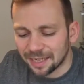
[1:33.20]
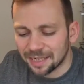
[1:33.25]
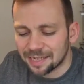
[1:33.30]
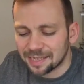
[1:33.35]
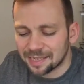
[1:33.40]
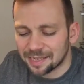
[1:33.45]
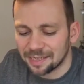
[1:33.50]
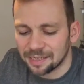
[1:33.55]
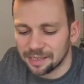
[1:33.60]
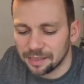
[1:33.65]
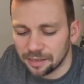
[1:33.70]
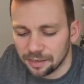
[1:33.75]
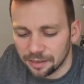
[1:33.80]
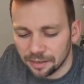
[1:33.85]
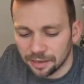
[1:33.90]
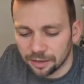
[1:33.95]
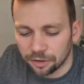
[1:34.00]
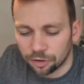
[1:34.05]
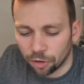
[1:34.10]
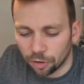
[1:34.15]
I see
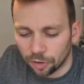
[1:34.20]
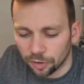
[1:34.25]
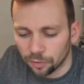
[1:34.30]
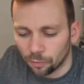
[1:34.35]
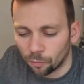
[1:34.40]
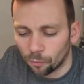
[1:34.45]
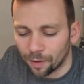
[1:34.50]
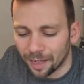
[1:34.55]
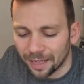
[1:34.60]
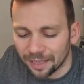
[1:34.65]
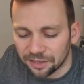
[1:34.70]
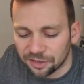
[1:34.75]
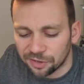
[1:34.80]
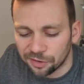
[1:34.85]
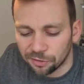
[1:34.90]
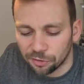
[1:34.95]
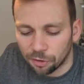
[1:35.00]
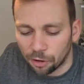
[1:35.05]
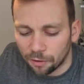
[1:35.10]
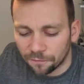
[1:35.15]
done way
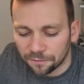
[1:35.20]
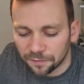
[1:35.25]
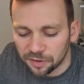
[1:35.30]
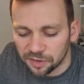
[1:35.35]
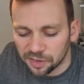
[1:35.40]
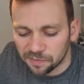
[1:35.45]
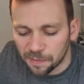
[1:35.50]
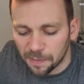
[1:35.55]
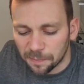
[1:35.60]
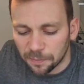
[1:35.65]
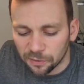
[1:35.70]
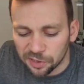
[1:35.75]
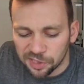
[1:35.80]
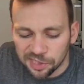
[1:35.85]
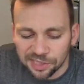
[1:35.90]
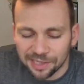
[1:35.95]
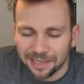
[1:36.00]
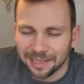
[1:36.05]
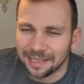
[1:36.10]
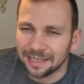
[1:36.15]
too often is people
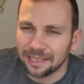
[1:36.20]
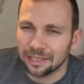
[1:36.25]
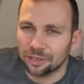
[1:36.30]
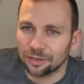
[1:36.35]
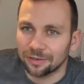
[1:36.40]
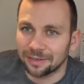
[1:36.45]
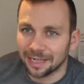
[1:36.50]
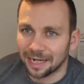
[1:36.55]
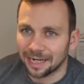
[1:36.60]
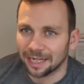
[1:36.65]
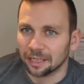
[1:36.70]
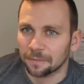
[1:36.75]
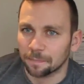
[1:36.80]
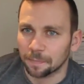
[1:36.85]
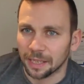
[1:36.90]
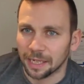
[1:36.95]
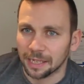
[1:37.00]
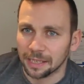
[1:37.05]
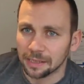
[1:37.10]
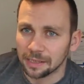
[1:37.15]
sticking to diet
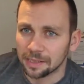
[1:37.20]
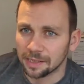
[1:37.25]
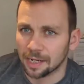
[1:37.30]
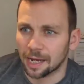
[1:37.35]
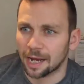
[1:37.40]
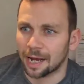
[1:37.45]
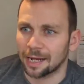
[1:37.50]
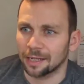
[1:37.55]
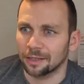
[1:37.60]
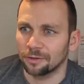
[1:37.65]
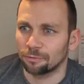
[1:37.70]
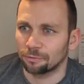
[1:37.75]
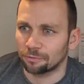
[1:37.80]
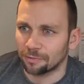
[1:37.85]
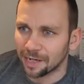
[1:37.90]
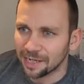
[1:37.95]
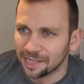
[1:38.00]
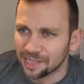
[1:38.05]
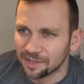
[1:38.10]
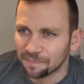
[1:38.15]
plans and
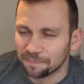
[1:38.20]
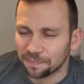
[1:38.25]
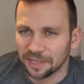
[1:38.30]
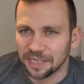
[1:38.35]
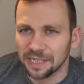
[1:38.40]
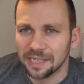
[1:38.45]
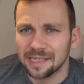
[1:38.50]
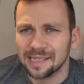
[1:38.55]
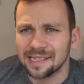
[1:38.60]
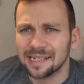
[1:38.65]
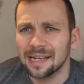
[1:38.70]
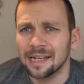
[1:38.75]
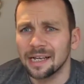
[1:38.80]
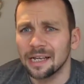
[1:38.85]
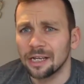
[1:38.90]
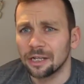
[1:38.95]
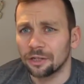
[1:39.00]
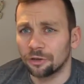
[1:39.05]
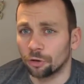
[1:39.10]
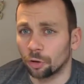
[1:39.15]
recipes
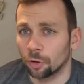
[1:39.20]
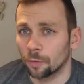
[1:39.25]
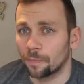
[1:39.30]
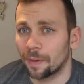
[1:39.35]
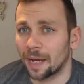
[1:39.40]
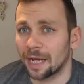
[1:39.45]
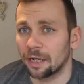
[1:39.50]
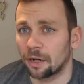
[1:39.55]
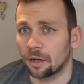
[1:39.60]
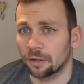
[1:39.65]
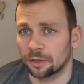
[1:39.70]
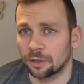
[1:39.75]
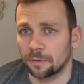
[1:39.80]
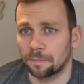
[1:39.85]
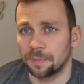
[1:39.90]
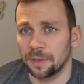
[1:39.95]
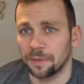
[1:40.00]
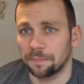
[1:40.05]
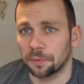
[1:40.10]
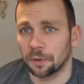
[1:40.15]
done by other
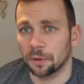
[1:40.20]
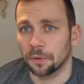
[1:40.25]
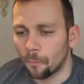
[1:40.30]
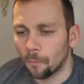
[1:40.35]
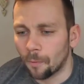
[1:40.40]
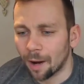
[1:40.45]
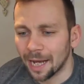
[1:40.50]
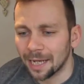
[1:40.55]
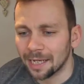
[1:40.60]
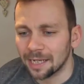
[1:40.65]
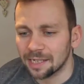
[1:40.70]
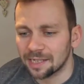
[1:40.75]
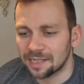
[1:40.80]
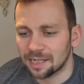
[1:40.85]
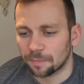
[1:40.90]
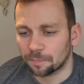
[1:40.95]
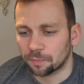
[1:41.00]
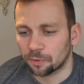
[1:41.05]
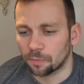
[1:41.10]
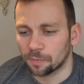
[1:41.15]
people. Why is
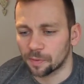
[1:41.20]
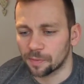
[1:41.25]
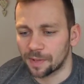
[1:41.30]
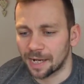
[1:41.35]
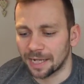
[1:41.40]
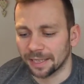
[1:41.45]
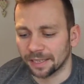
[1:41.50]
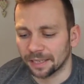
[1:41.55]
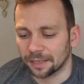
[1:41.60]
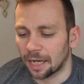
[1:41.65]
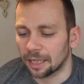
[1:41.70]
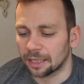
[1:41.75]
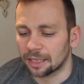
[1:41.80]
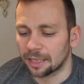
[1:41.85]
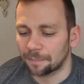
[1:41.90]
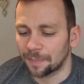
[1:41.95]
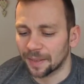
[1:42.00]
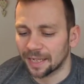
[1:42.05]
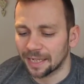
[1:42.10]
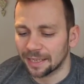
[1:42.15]
that problematic? At
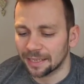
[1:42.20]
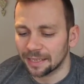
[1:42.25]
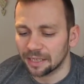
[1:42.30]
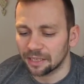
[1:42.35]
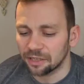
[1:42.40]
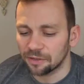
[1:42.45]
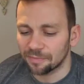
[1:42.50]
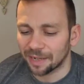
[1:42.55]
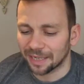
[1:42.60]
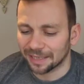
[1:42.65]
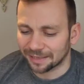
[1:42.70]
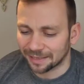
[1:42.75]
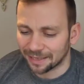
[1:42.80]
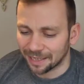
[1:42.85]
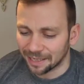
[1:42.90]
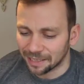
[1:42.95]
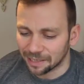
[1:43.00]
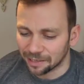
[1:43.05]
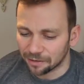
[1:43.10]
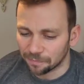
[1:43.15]
the beginning you might
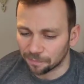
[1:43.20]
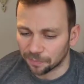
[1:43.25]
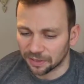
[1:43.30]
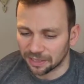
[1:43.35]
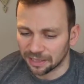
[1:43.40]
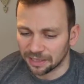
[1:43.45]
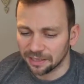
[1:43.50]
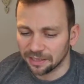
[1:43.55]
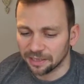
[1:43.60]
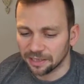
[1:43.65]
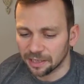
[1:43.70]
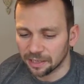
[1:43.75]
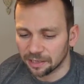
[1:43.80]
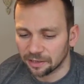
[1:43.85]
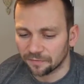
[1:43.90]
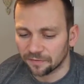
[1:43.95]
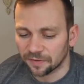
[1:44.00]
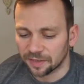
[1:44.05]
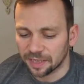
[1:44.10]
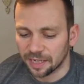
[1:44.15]
like it, but in the end
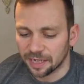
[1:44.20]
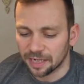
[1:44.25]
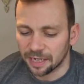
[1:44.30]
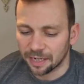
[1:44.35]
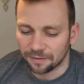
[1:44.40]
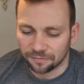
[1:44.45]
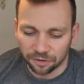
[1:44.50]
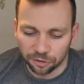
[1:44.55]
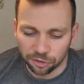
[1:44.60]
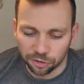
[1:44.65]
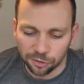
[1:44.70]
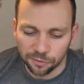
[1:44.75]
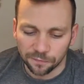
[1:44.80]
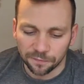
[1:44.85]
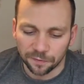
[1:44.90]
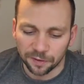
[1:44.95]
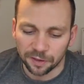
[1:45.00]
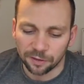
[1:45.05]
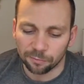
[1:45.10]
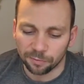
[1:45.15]
of the day, after
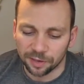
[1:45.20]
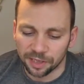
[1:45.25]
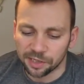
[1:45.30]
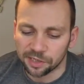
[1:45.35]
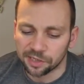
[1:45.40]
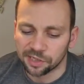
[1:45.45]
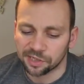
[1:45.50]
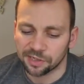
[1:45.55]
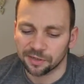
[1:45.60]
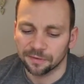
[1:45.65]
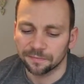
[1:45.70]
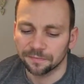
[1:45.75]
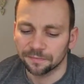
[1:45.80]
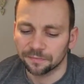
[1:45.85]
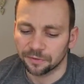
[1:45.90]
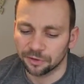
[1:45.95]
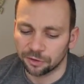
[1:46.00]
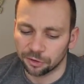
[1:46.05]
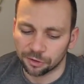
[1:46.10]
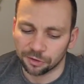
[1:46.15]
2-3
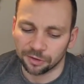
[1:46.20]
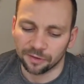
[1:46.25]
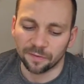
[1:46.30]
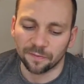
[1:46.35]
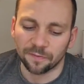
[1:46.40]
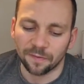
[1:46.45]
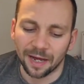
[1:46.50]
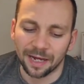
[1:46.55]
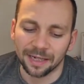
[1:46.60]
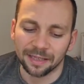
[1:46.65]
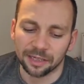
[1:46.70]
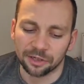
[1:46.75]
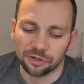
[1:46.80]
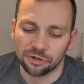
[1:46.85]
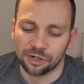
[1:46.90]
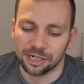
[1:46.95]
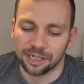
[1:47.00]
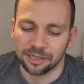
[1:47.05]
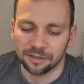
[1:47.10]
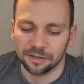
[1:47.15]
weeks, you're gonna find that
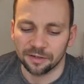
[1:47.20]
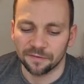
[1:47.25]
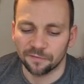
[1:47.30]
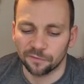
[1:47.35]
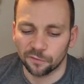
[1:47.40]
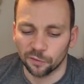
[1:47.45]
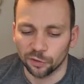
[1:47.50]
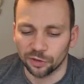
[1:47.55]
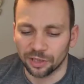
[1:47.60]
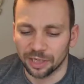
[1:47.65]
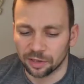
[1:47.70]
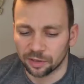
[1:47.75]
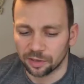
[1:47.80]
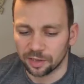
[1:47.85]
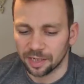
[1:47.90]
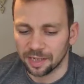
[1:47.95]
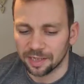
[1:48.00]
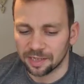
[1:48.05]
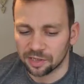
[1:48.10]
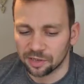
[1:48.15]
you're eating the food that
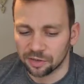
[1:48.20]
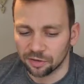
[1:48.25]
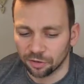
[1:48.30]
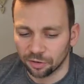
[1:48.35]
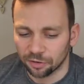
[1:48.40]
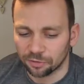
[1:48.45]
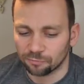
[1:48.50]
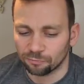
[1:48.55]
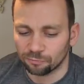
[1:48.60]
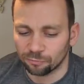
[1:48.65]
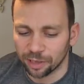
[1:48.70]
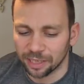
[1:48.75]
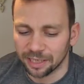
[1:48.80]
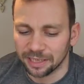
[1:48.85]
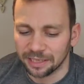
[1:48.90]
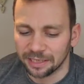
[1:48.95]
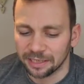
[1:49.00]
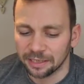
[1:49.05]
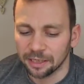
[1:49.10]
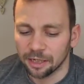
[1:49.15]
it's not
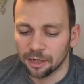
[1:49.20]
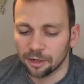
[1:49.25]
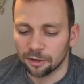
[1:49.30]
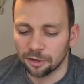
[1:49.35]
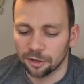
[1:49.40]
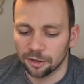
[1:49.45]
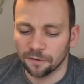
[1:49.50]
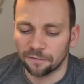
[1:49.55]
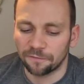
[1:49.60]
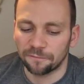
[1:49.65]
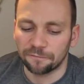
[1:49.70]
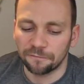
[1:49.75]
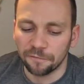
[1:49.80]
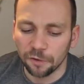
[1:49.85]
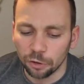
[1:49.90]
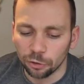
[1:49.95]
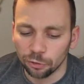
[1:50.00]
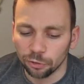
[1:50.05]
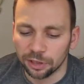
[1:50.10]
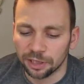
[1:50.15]
really the
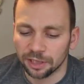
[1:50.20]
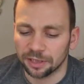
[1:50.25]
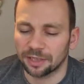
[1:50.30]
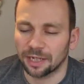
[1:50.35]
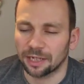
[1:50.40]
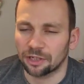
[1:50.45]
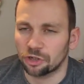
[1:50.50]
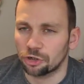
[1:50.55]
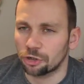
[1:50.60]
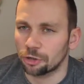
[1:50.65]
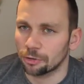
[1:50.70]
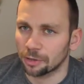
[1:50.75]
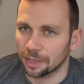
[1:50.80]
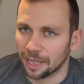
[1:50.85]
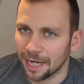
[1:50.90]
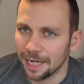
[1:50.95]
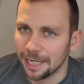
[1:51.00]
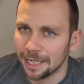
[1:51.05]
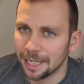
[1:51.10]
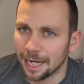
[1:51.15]
food that you
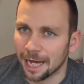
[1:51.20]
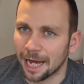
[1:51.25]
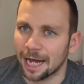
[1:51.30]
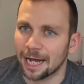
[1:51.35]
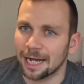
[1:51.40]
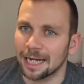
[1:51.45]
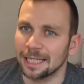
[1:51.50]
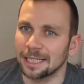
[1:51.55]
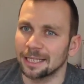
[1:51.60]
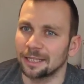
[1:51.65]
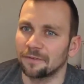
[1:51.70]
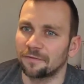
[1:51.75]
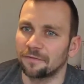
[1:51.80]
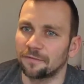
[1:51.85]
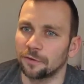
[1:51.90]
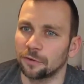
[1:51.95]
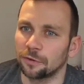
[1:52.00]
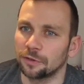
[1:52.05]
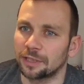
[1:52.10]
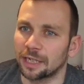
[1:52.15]
like and the
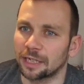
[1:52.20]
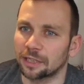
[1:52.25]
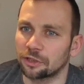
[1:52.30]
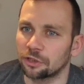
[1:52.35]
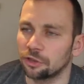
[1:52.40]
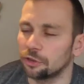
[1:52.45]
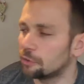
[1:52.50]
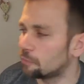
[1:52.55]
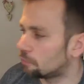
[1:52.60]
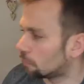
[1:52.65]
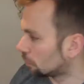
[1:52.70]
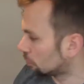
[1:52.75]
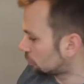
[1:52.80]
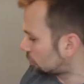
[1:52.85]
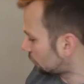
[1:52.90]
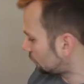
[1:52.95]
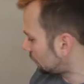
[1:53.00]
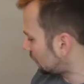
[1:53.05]
food that you want to